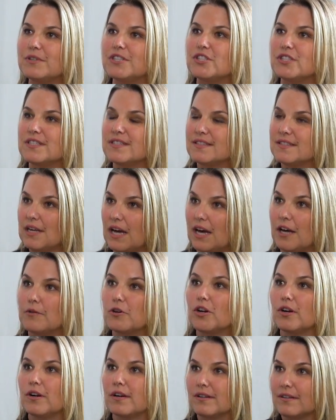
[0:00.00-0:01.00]
which is
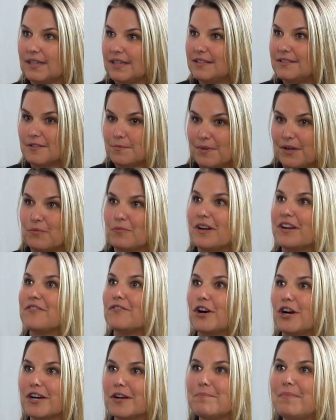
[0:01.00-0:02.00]
currently, it's been one
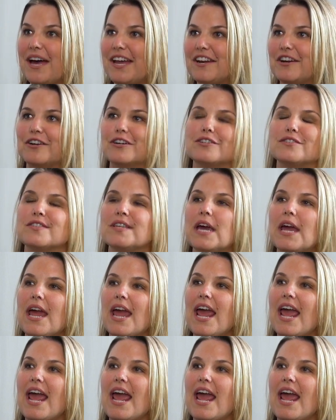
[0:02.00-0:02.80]
of our competitors.